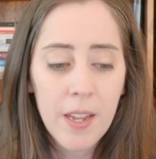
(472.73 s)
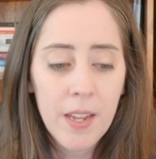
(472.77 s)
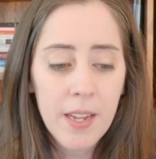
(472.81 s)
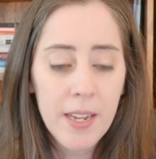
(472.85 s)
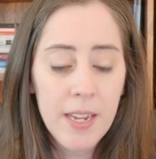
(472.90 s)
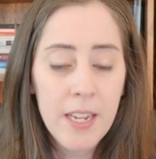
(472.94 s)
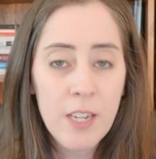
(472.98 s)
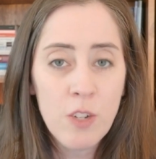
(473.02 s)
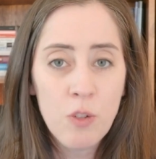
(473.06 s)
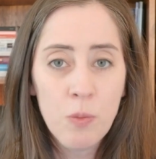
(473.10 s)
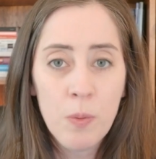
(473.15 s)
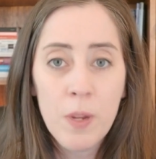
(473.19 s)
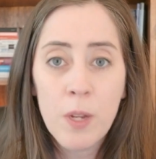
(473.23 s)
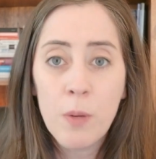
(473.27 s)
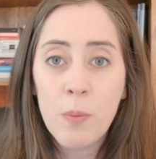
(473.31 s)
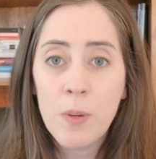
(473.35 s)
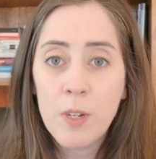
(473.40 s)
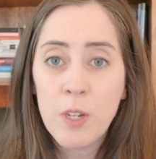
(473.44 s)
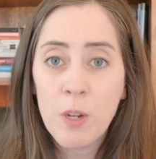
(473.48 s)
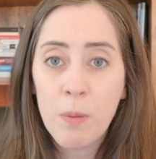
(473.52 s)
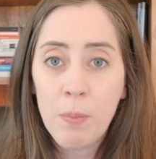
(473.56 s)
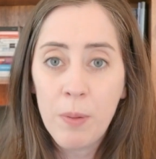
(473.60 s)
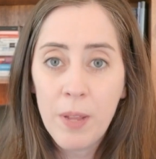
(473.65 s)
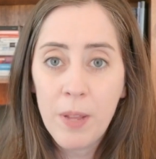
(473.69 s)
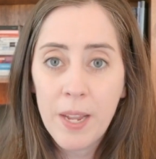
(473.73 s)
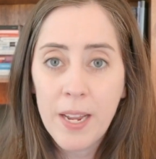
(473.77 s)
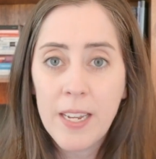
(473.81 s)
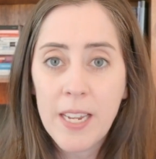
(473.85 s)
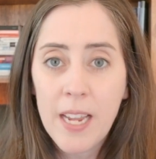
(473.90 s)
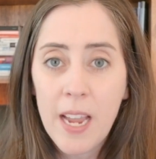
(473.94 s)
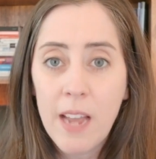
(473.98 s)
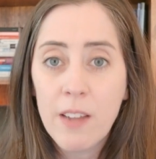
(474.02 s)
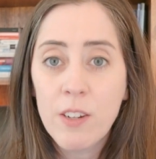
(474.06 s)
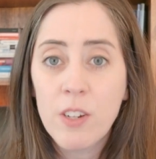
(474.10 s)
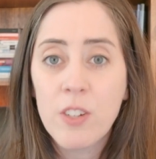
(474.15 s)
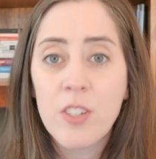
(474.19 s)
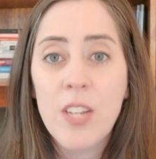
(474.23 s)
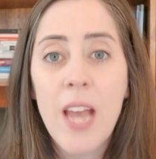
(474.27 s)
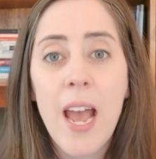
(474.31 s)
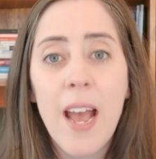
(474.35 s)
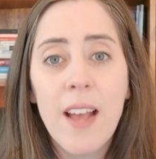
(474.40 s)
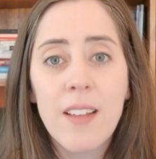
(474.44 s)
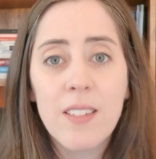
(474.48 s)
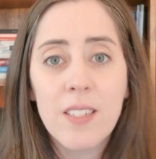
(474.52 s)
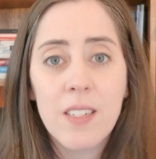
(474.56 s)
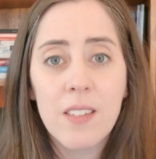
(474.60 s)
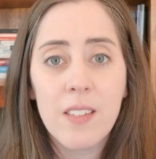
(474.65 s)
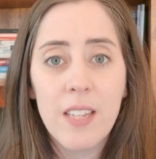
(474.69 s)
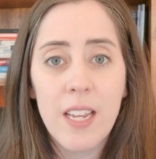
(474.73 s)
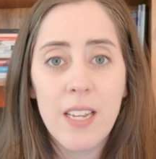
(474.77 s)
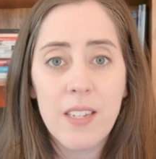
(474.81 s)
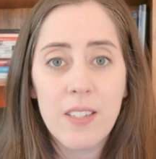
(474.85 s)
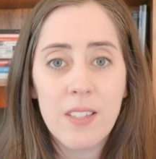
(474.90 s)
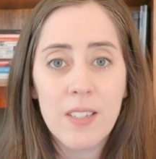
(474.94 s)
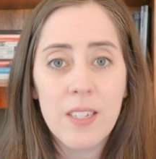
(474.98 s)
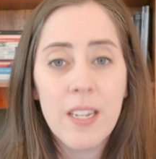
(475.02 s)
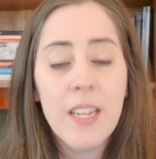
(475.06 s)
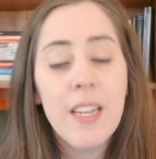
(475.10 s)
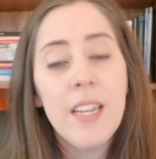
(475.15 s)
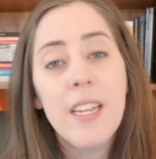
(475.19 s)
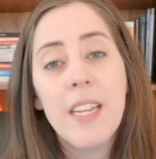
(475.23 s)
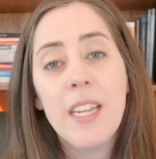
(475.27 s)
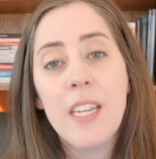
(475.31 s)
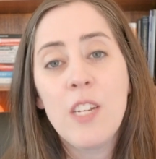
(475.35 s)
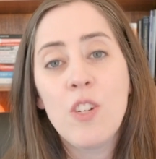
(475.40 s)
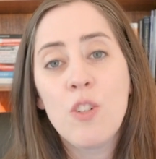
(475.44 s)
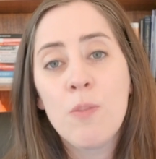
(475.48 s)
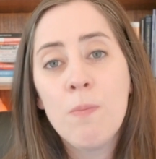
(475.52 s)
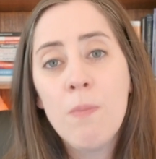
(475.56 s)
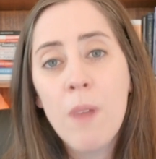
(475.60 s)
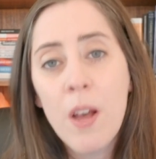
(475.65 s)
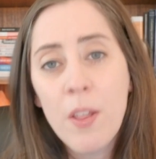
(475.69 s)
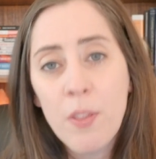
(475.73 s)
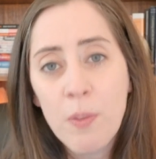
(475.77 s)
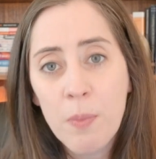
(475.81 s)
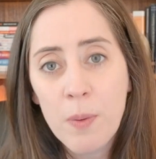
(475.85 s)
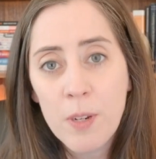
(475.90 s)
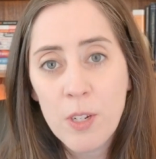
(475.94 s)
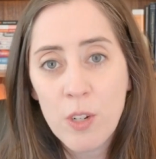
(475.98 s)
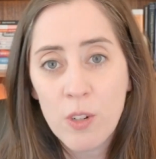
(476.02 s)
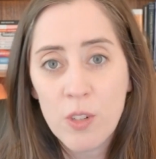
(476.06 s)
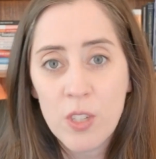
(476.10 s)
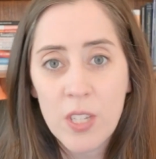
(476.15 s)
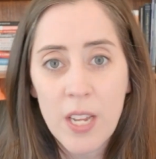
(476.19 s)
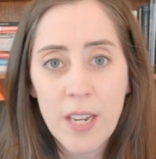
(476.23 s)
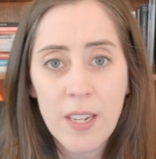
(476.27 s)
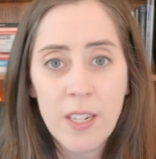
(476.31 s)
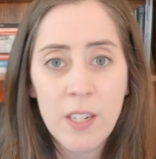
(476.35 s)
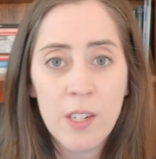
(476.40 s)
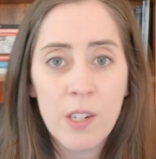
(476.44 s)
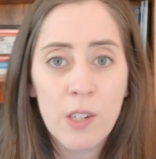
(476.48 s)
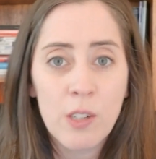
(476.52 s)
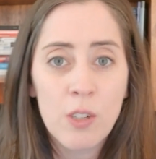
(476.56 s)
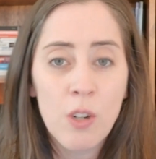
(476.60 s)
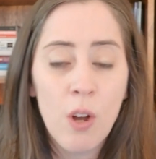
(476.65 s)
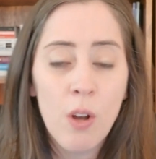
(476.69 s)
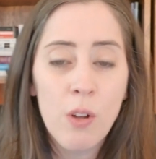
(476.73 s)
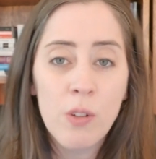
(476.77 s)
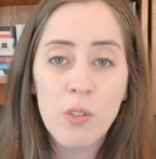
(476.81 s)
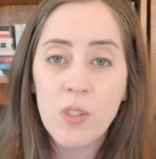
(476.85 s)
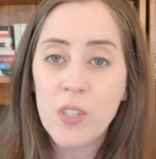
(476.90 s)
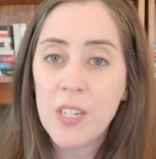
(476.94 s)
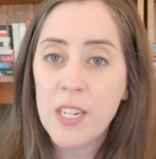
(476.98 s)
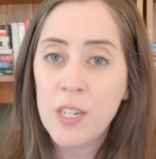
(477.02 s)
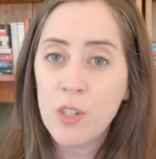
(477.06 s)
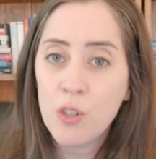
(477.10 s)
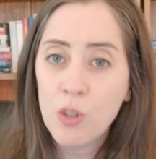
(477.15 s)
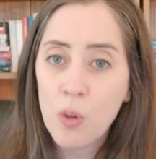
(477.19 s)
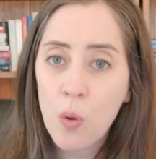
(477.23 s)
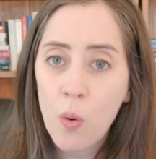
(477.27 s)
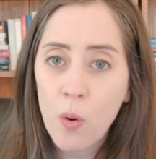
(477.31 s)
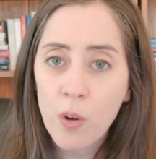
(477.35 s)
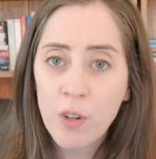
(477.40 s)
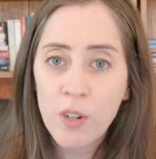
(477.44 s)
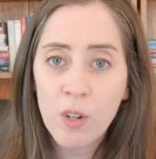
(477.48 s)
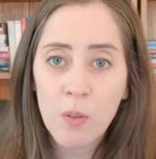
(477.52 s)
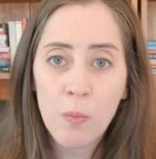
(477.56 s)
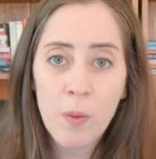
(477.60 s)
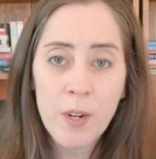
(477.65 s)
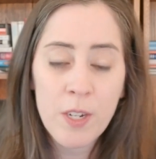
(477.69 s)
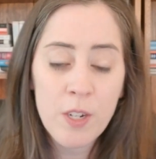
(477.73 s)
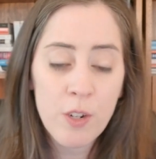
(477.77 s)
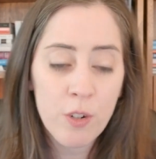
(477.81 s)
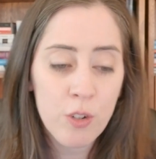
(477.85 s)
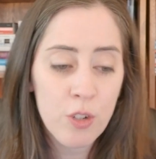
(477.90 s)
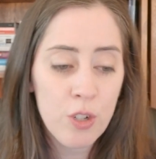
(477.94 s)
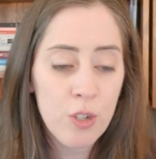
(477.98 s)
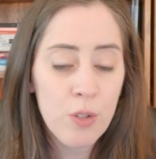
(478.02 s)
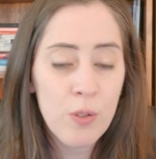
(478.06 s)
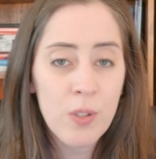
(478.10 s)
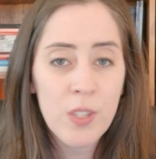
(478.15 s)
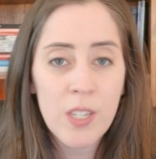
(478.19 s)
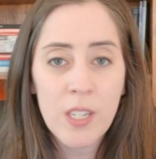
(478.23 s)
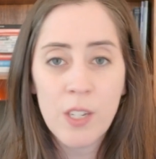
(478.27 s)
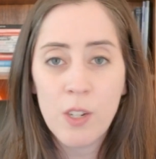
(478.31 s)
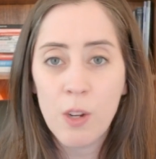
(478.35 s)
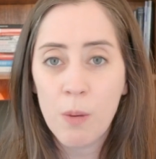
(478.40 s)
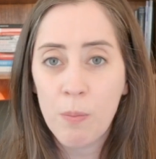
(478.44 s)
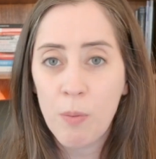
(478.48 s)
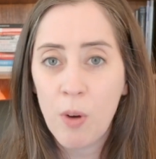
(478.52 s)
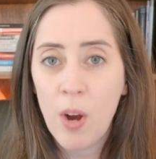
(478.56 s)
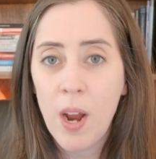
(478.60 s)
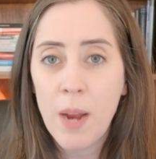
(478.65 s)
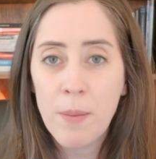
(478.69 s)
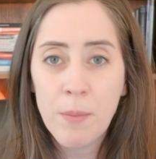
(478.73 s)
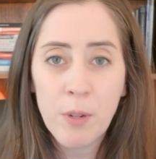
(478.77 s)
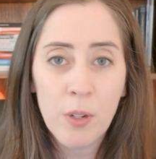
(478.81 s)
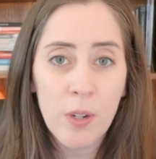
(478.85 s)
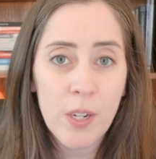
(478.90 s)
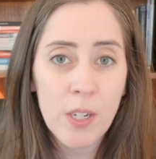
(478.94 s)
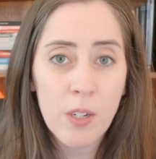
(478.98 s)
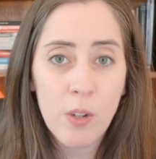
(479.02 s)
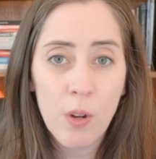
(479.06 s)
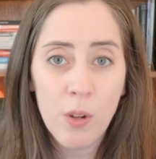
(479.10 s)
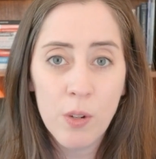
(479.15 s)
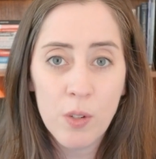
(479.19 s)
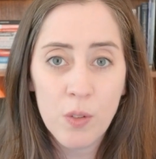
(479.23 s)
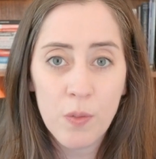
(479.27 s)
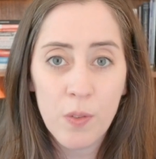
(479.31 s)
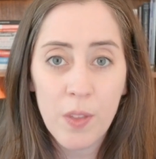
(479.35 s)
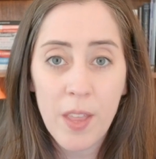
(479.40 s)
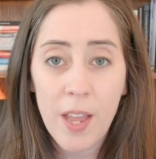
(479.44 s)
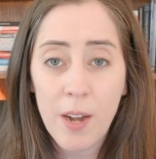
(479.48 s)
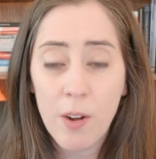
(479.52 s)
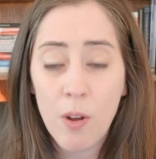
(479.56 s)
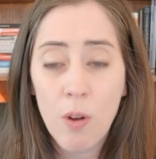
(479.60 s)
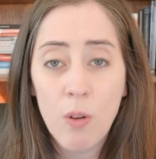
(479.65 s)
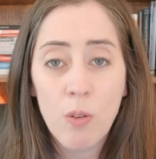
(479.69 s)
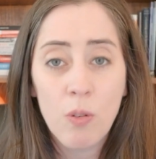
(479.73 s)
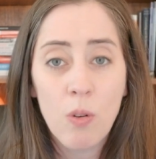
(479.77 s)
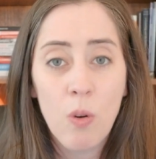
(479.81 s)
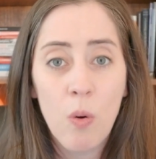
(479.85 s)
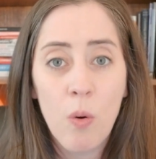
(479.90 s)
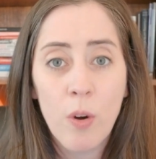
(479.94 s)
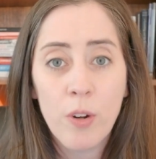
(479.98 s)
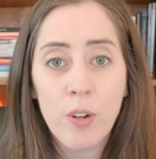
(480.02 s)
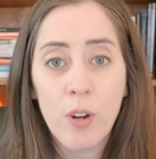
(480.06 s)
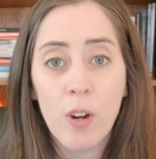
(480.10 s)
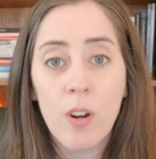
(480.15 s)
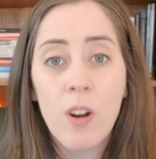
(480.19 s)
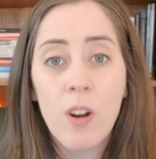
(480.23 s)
Each week when you're planning out your task list, each month when you're setting your goals, each quarter when you're choosing your primary goals for that whole quarter,